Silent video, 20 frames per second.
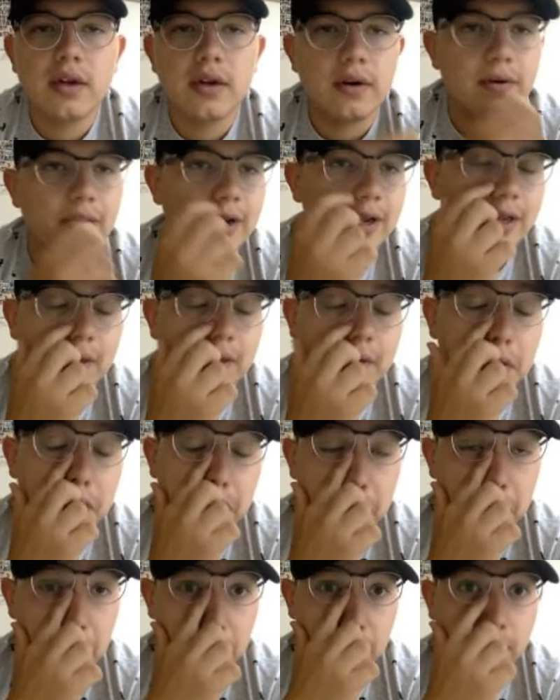Alright,
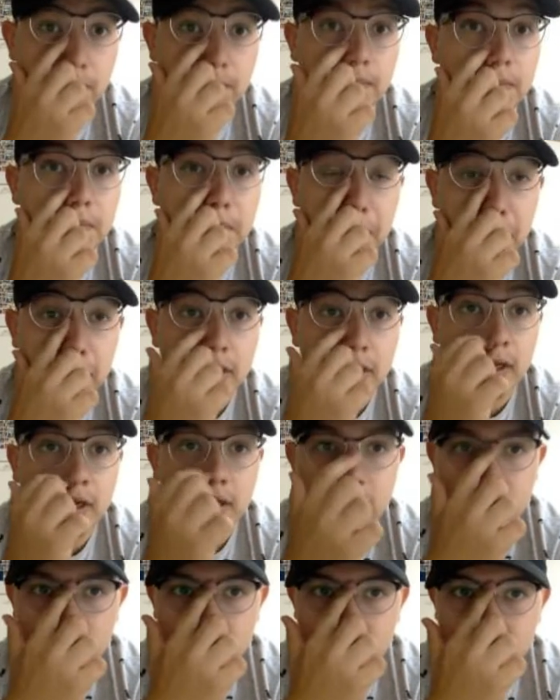the book
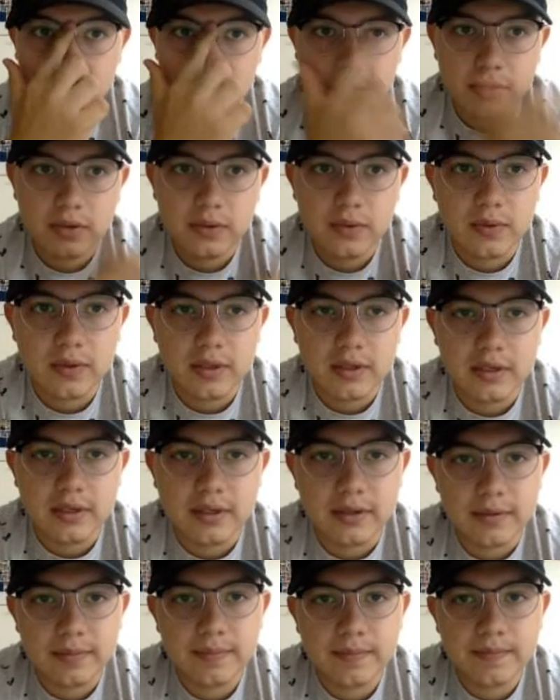then goes into
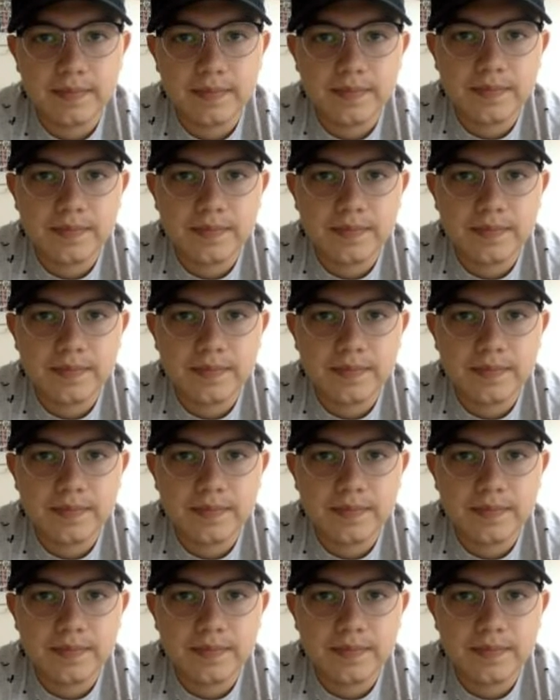the